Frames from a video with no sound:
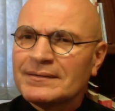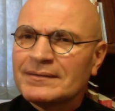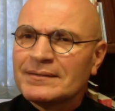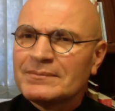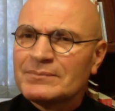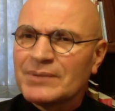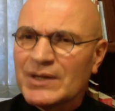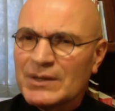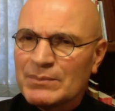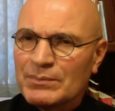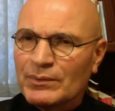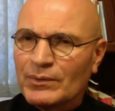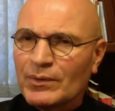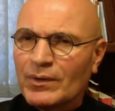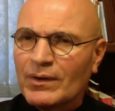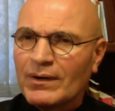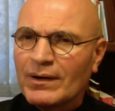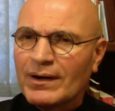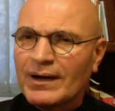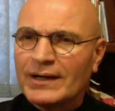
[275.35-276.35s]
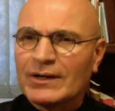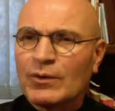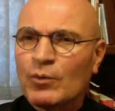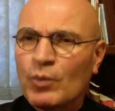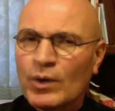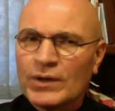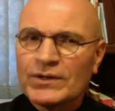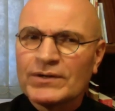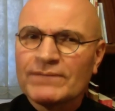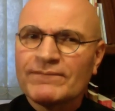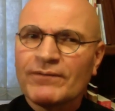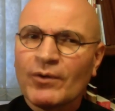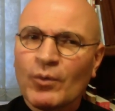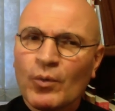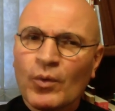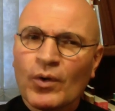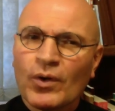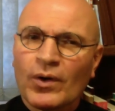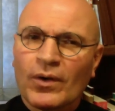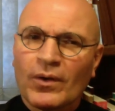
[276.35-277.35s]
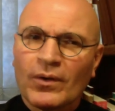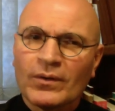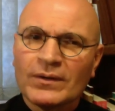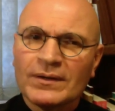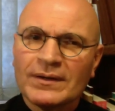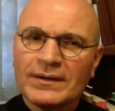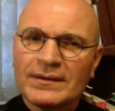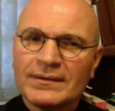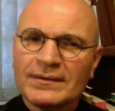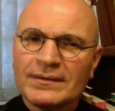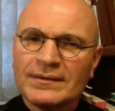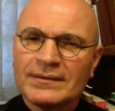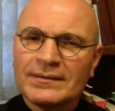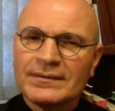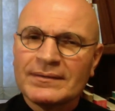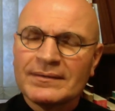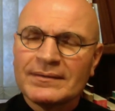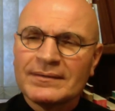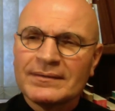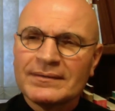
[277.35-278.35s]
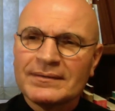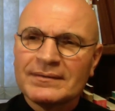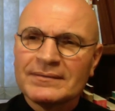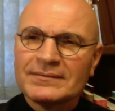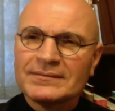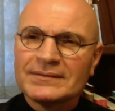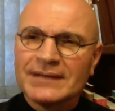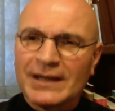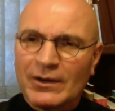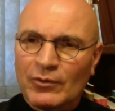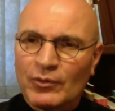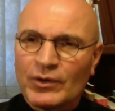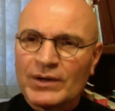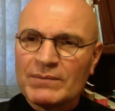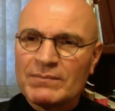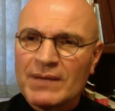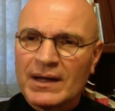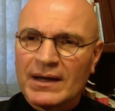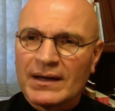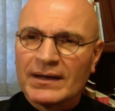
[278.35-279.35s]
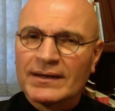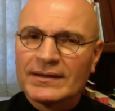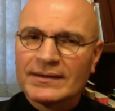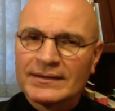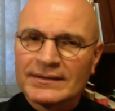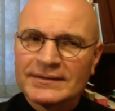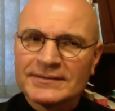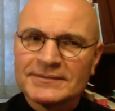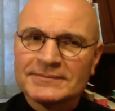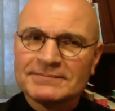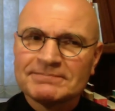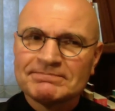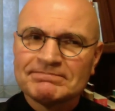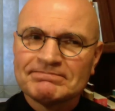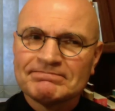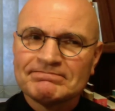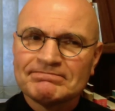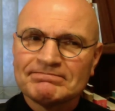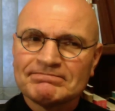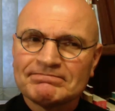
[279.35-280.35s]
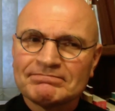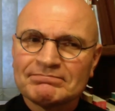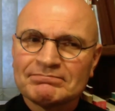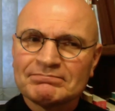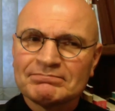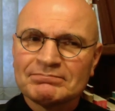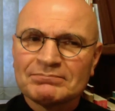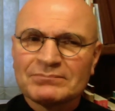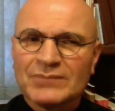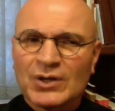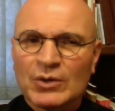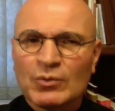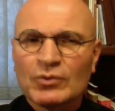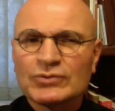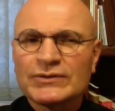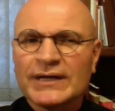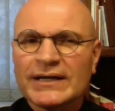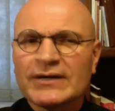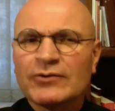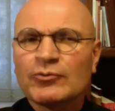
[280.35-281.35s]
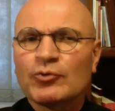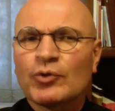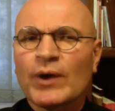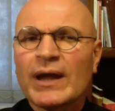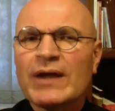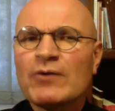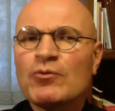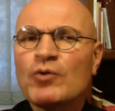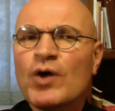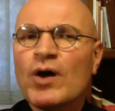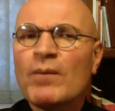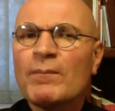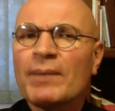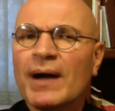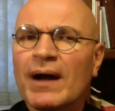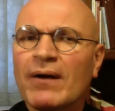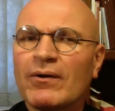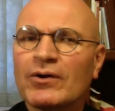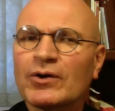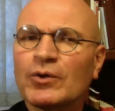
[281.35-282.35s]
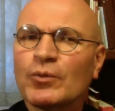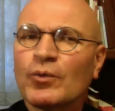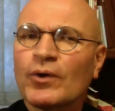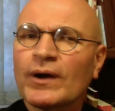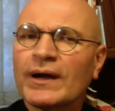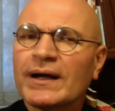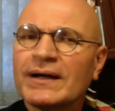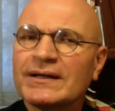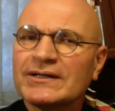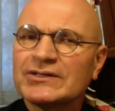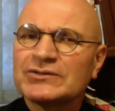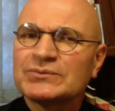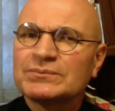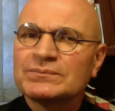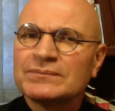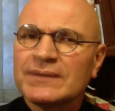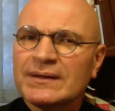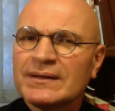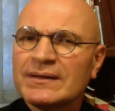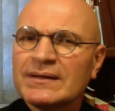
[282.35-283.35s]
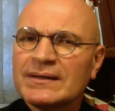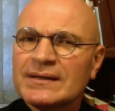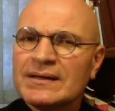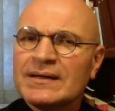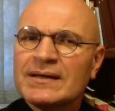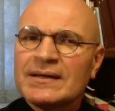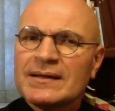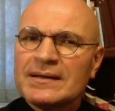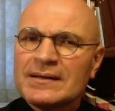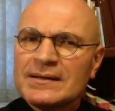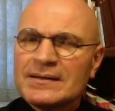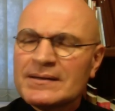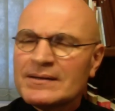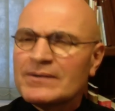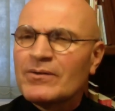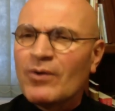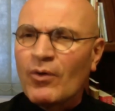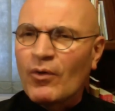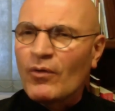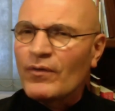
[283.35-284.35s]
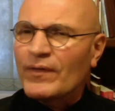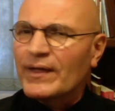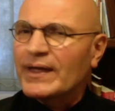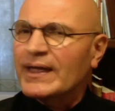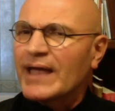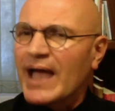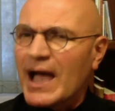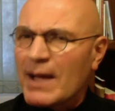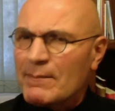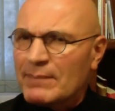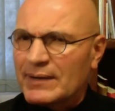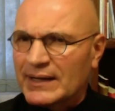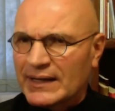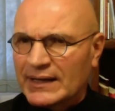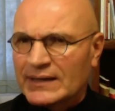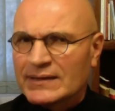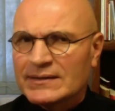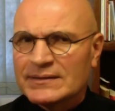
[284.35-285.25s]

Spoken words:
people on a wonderful world that we make. But it will take great willpower to work on this whole thing happening.